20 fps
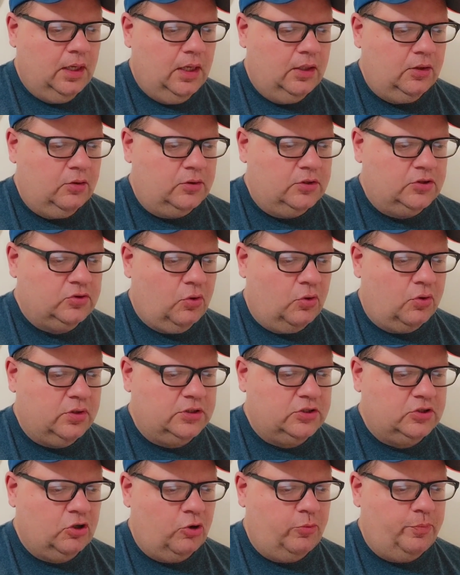And lowered his
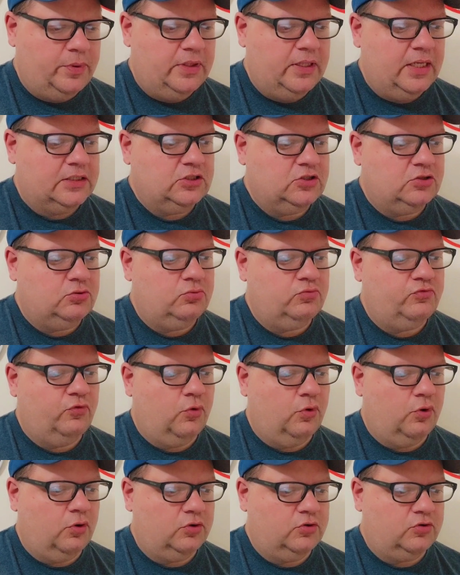August OPS to
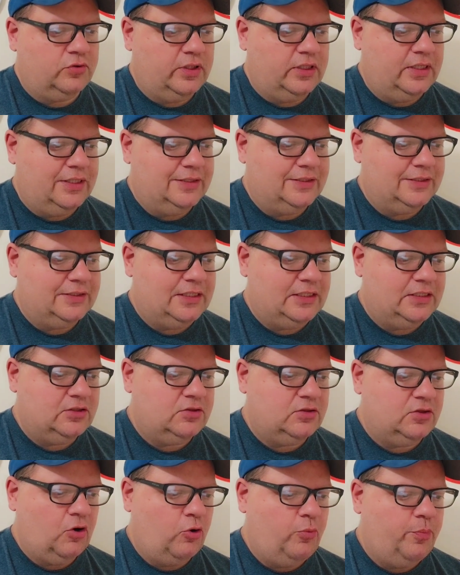.403 and his
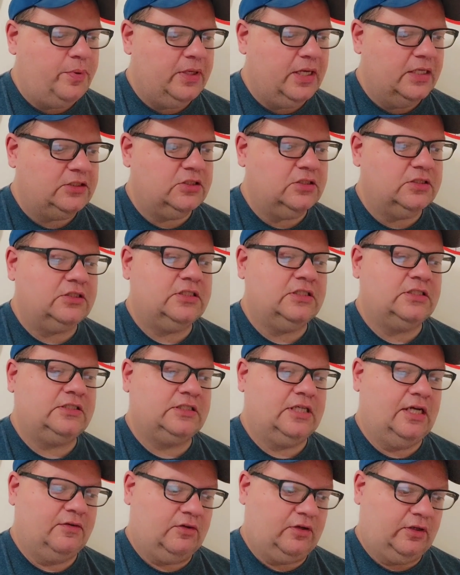season OPS to
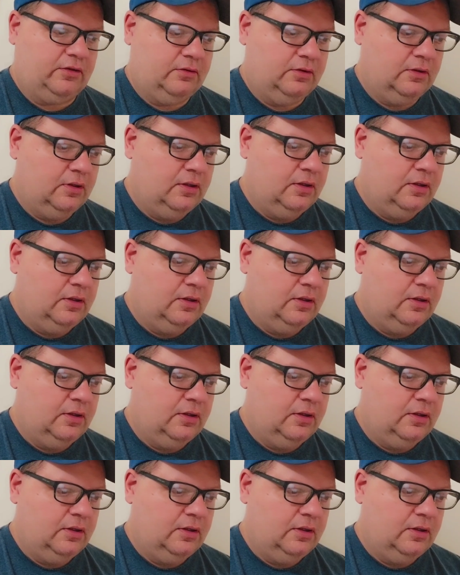.670.